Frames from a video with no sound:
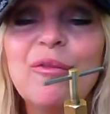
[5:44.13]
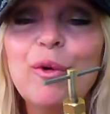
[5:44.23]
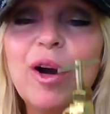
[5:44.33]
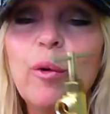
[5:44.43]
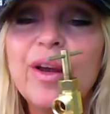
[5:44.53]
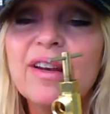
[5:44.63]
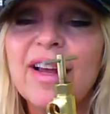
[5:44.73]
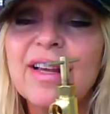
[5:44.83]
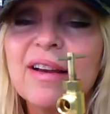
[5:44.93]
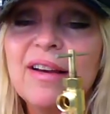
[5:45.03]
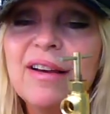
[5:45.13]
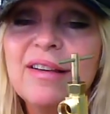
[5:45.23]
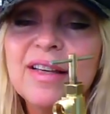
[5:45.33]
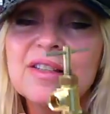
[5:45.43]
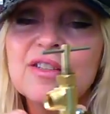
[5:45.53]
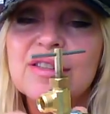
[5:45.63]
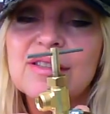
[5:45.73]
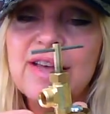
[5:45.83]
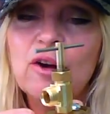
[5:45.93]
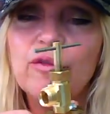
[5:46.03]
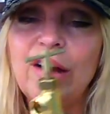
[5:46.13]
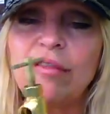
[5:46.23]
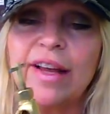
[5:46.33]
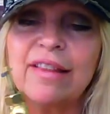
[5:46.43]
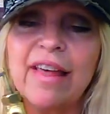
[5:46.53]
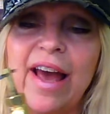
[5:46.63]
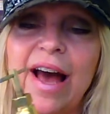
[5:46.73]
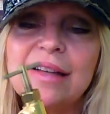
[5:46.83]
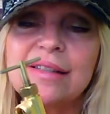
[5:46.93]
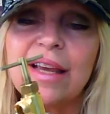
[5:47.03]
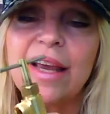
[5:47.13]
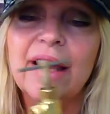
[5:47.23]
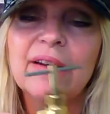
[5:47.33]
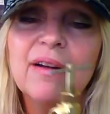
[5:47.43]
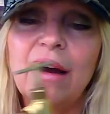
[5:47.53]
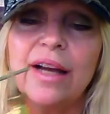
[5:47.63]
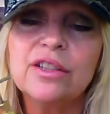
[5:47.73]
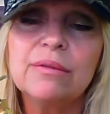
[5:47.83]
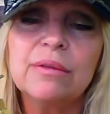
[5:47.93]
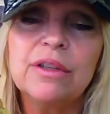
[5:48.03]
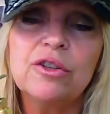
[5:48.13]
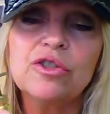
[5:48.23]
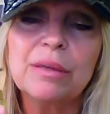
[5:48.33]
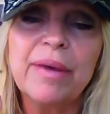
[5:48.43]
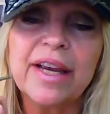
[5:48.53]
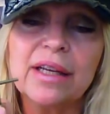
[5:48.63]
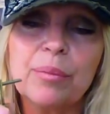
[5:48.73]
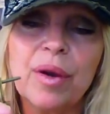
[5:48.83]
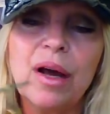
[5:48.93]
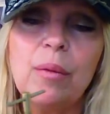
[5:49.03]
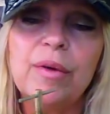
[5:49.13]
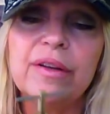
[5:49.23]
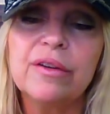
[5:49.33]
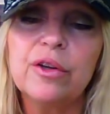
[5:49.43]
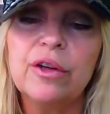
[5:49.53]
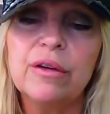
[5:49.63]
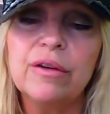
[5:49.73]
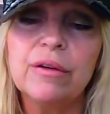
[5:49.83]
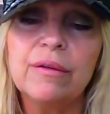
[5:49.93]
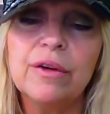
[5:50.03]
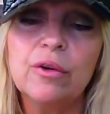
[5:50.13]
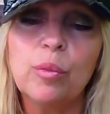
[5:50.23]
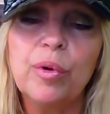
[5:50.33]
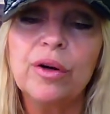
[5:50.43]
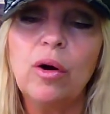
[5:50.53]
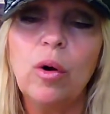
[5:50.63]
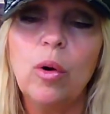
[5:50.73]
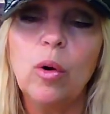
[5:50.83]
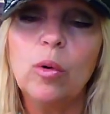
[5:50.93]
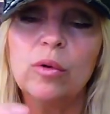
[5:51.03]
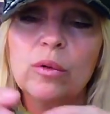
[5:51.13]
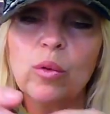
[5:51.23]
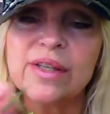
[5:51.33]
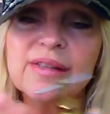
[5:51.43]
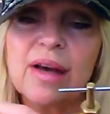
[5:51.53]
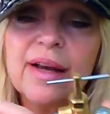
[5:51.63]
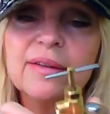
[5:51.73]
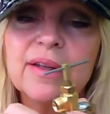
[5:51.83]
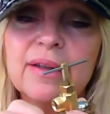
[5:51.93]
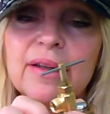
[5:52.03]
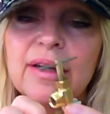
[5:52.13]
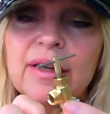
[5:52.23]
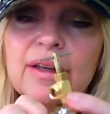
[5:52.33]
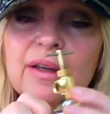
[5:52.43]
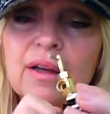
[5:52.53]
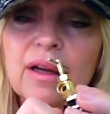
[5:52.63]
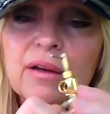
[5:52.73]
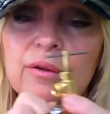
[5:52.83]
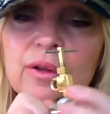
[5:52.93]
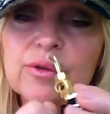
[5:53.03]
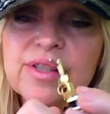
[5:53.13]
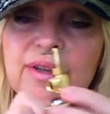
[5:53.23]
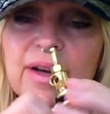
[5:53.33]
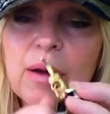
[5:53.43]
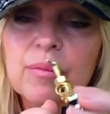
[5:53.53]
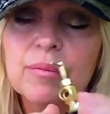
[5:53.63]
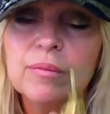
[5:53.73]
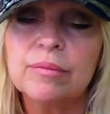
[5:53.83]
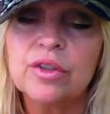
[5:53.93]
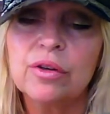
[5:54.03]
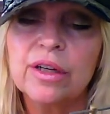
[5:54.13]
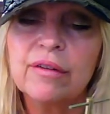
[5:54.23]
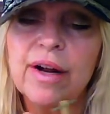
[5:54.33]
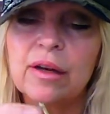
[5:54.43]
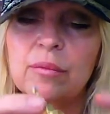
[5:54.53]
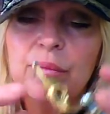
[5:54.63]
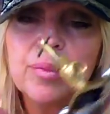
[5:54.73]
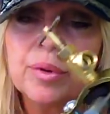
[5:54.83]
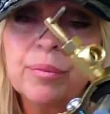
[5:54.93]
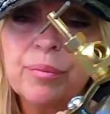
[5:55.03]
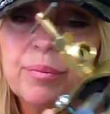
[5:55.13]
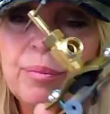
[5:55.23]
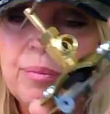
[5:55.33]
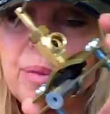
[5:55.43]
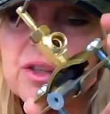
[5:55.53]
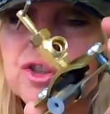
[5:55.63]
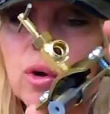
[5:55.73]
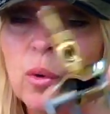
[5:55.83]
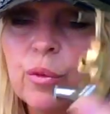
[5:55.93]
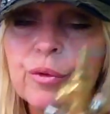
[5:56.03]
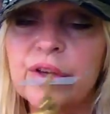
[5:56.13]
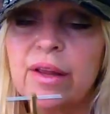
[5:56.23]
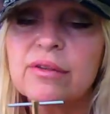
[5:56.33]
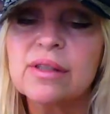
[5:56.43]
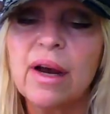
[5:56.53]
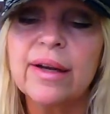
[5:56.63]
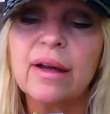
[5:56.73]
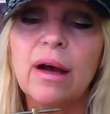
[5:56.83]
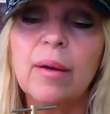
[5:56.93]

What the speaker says: We'll go in like into the saddle valve like that, and I usually make it plumb, and you'll put a hole on one side, then loosen it up and turn it around and punch a hole through the other side.